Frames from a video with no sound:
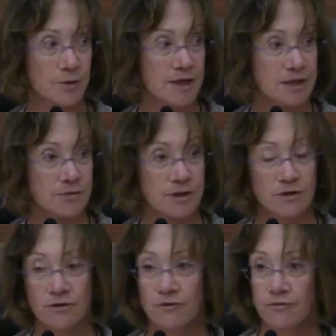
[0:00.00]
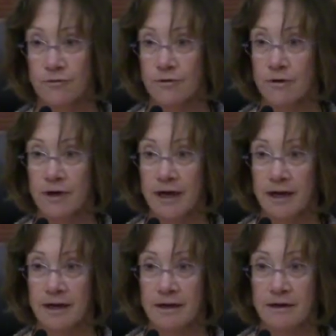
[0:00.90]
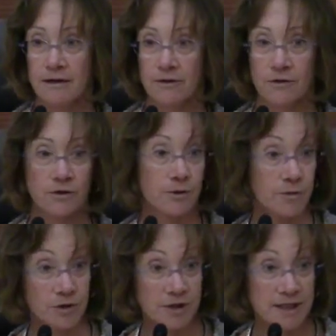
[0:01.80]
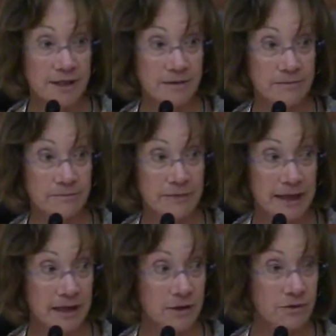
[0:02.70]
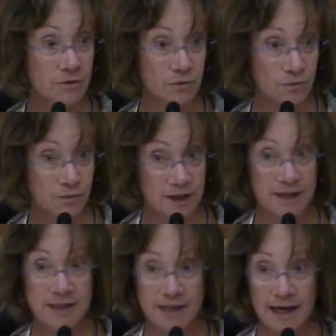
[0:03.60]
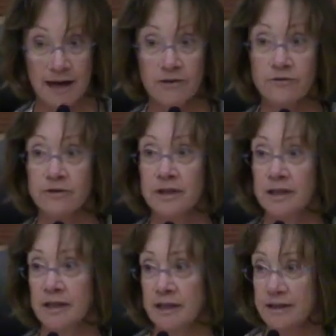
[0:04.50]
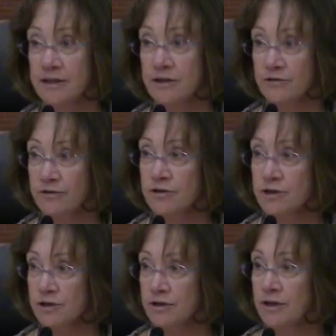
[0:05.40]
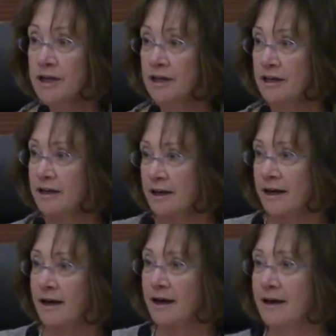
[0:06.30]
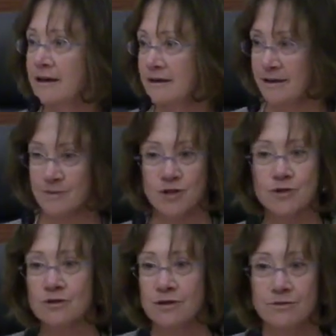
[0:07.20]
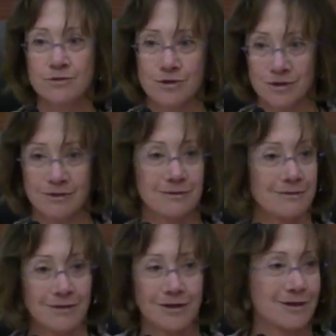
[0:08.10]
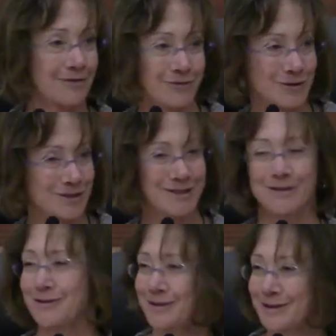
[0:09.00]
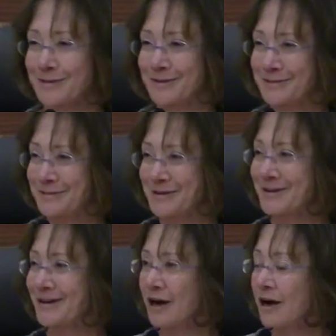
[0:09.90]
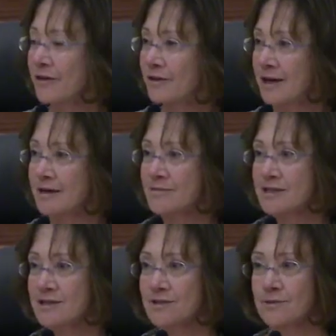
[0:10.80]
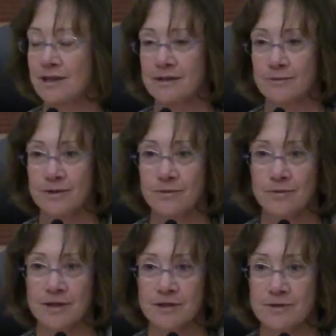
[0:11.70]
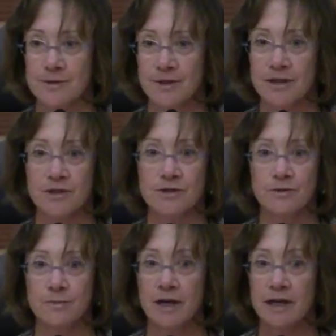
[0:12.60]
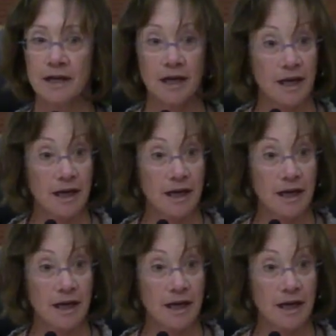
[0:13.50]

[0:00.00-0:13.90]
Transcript: request we heard for another community meeting with the staff in the near future. And I'm sure you took good enough notes to know that there were other items as well that we would want to respond to. But